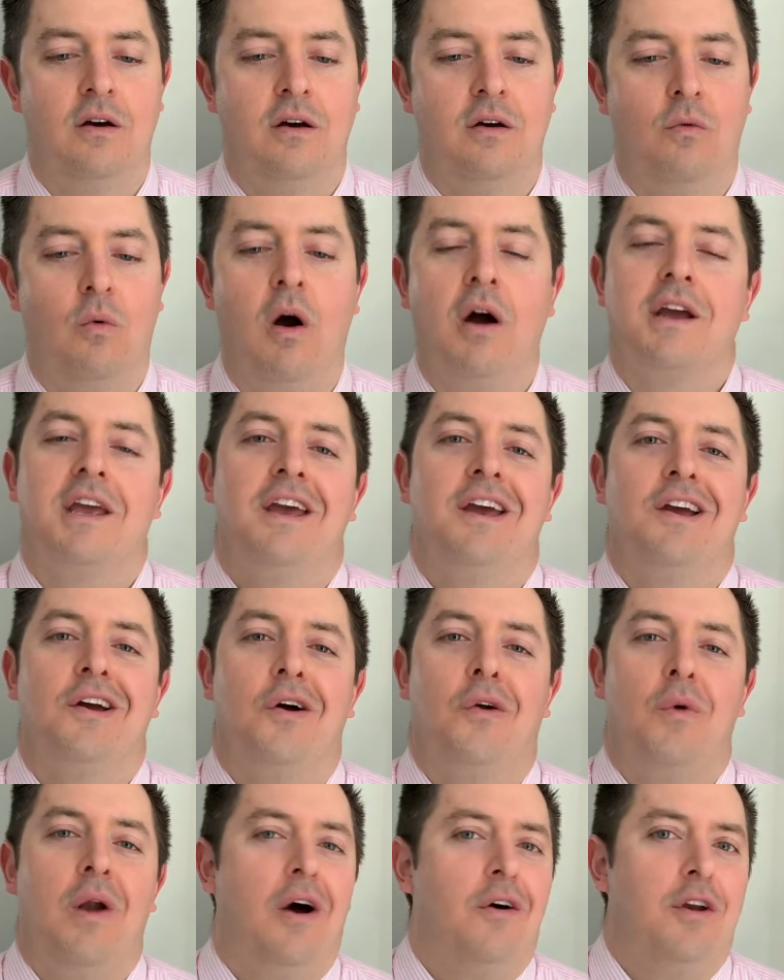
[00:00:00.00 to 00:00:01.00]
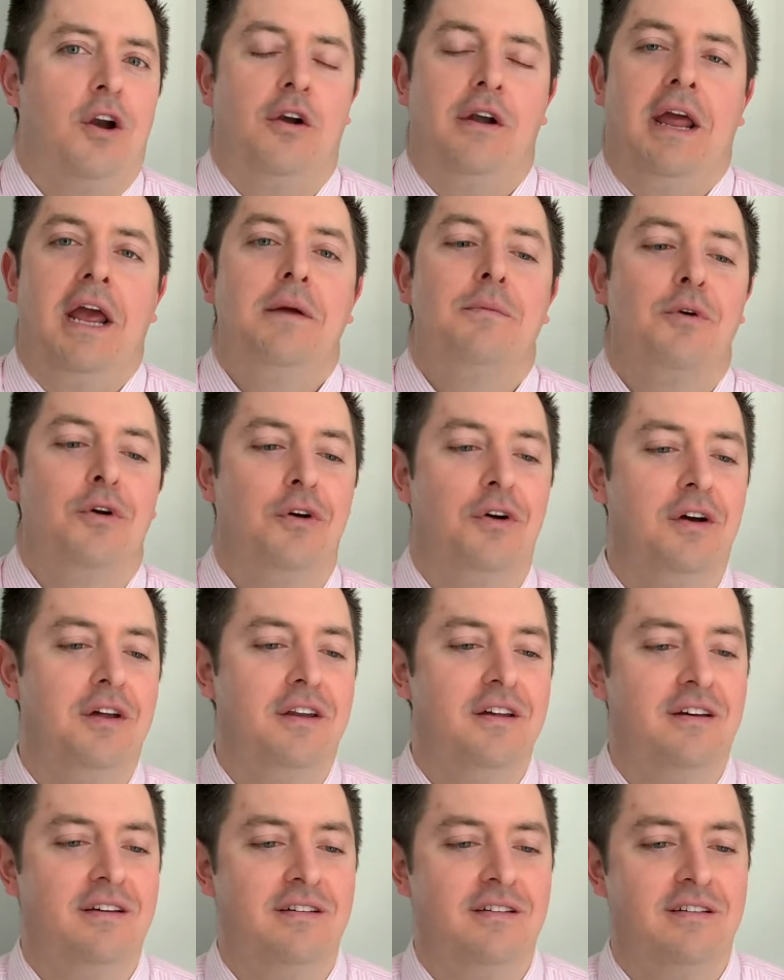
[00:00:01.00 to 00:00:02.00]
walking around our
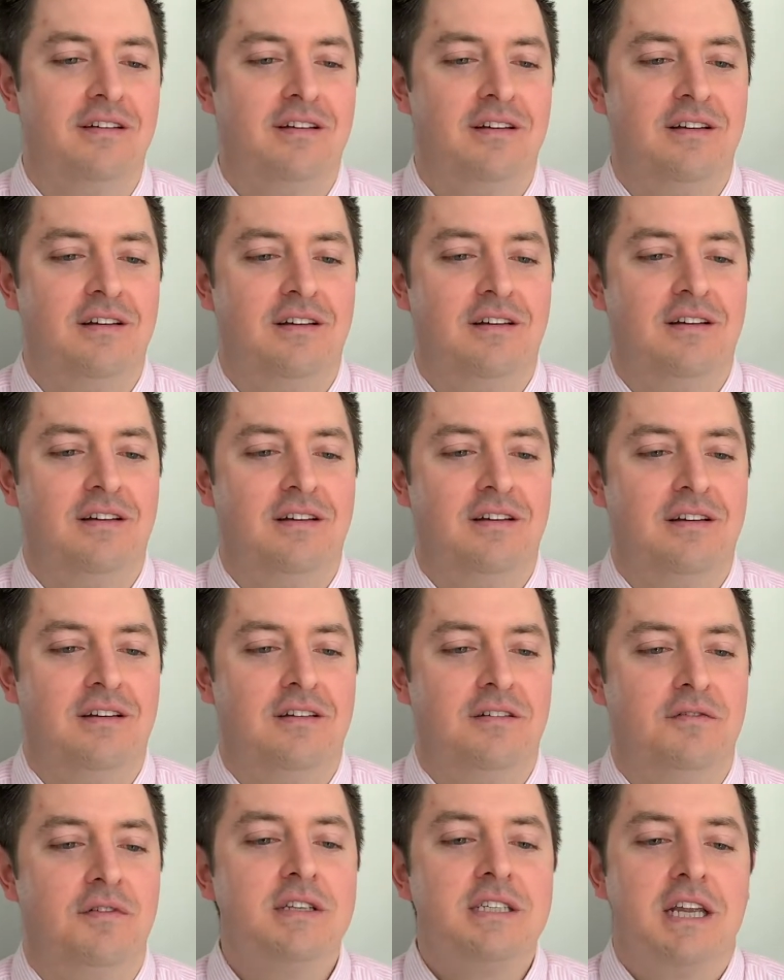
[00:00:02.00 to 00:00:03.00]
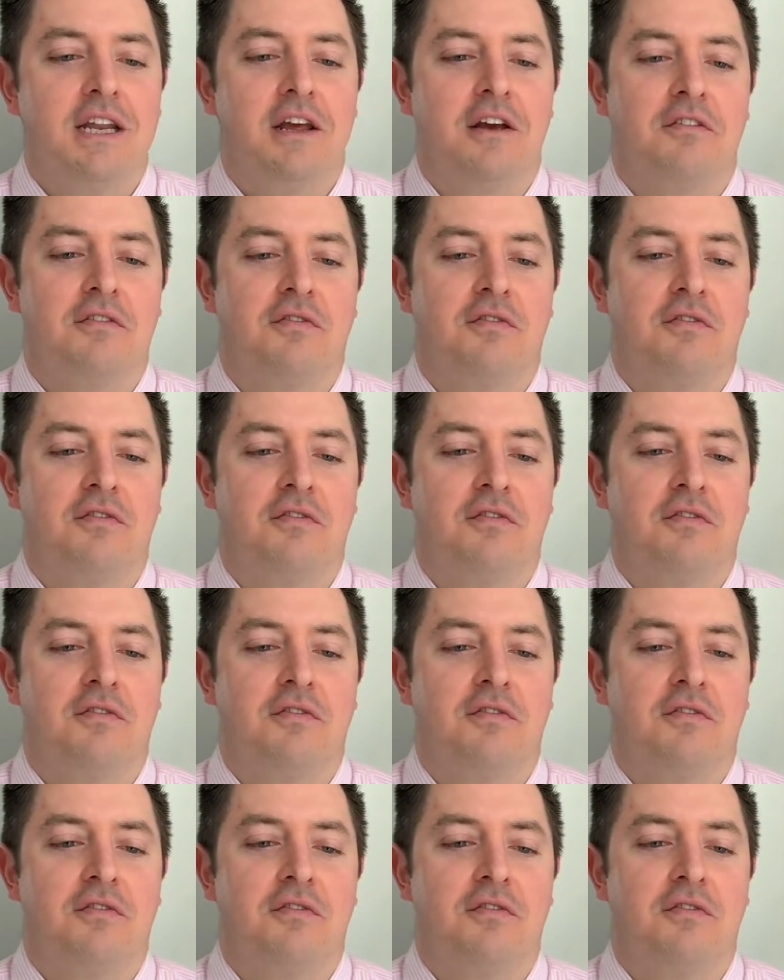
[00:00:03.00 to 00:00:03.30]
neighborhood, visiting